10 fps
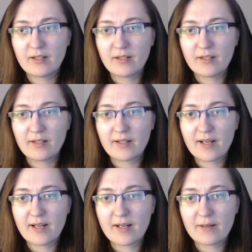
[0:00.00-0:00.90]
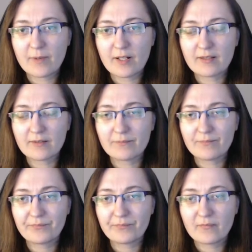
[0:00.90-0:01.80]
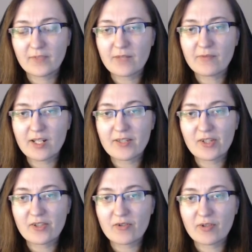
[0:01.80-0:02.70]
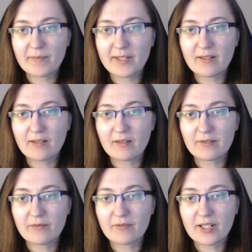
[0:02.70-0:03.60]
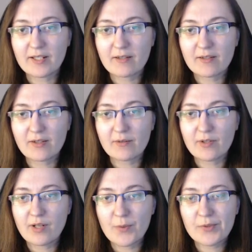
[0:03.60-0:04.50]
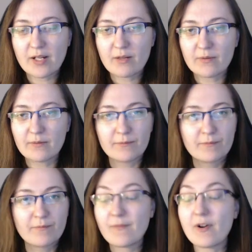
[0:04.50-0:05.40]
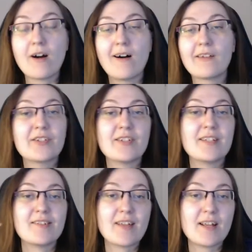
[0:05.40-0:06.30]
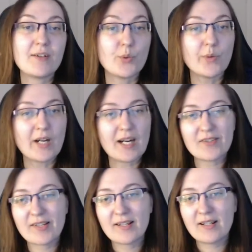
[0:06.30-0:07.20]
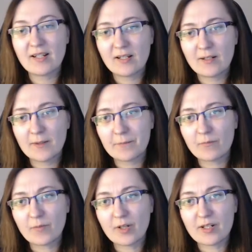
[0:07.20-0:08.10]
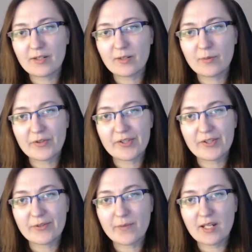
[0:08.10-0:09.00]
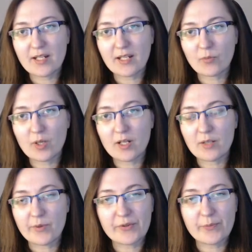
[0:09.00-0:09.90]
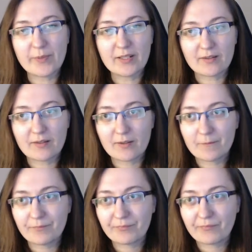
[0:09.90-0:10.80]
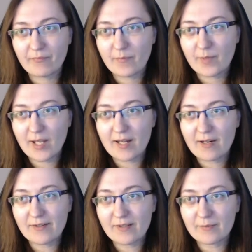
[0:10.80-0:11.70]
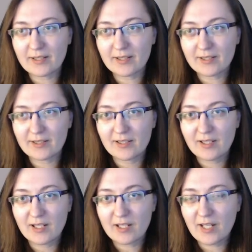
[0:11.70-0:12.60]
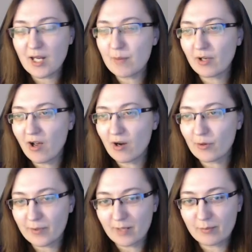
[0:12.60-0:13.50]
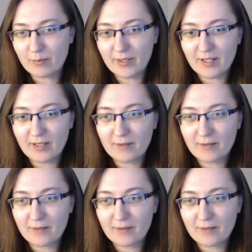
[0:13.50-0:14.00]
Yeah, well, Tabra is extremely old, right? So who knows how old this statue was. What it was its meaning, why it was built. Yeah, there is some like deep lore probably.